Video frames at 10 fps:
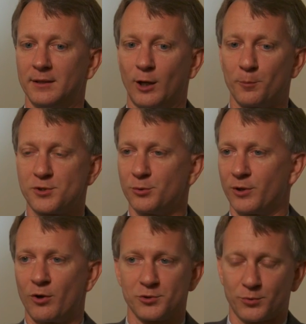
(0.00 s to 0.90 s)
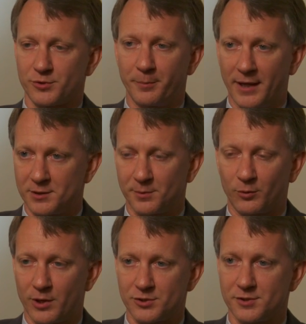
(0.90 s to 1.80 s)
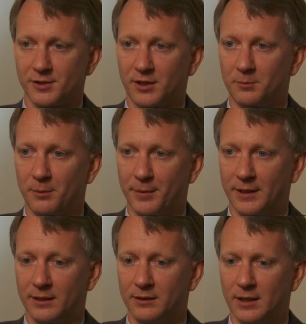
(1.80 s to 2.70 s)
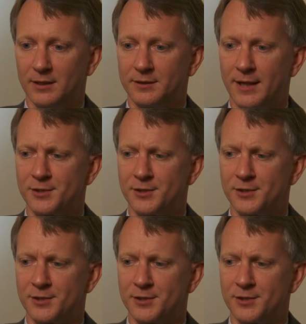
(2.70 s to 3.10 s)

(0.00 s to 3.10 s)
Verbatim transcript: helps you in all sorts of management questions that come up any day.